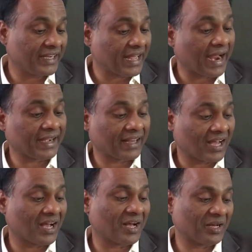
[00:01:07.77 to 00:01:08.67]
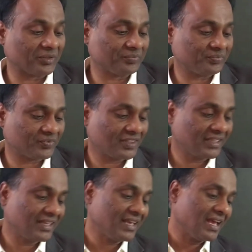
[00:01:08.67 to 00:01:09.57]
data.
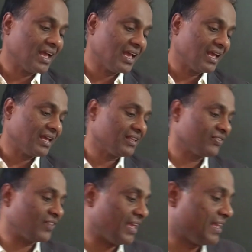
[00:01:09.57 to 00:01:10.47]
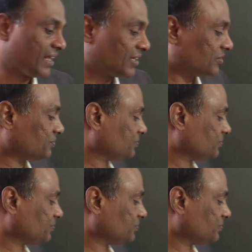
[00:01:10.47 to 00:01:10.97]
See here.